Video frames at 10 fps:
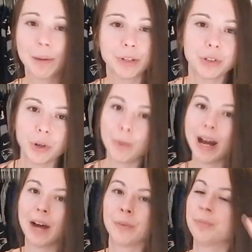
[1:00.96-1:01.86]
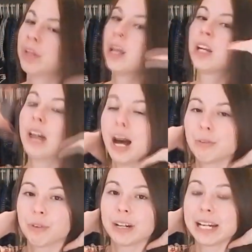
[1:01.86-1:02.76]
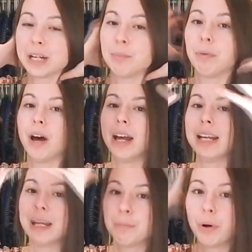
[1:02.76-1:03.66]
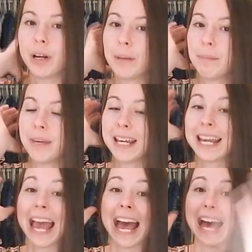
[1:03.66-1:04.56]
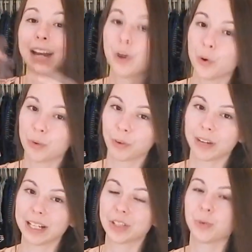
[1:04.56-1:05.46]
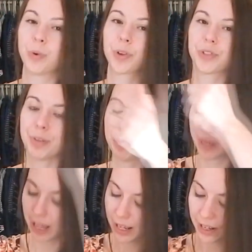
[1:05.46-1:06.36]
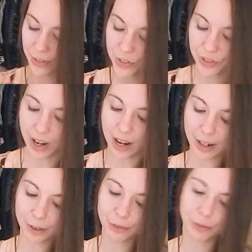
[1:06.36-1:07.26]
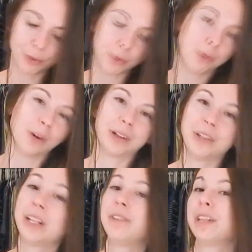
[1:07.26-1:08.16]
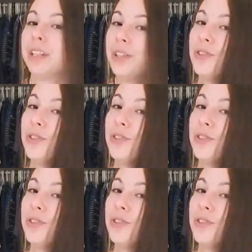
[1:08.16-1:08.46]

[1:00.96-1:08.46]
wet when you go out, cover it in a bun and put a big hat over it, or some scarf, or you can even